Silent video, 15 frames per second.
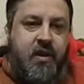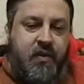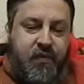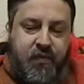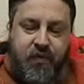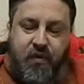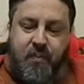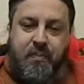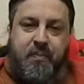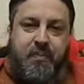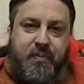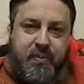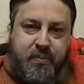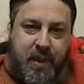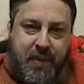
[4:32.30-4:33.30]
for
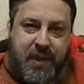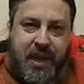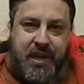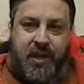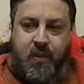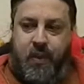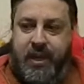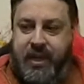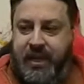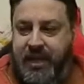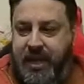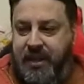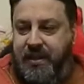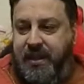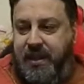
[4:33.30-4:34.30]
by the end of the week, and
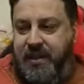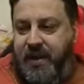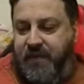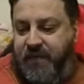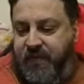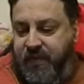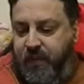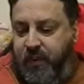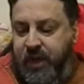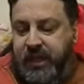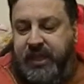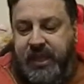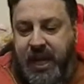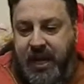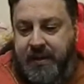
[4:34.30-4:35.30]
get enough of the
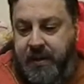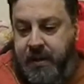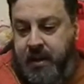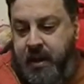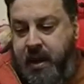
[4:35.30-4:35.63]
work done.